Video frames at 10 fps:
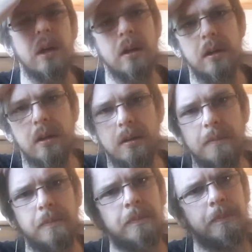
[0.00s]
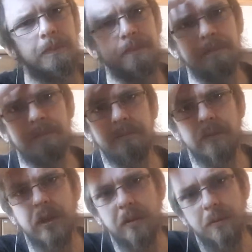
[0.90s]
Um,
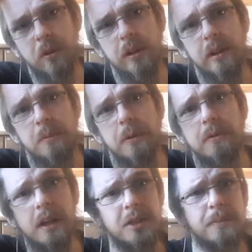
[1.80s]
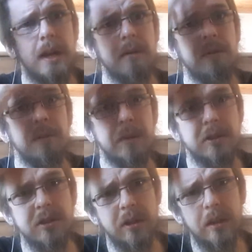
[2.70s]
got a little bit of cash back for them
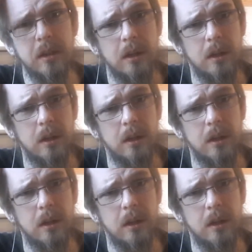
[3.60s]
actually.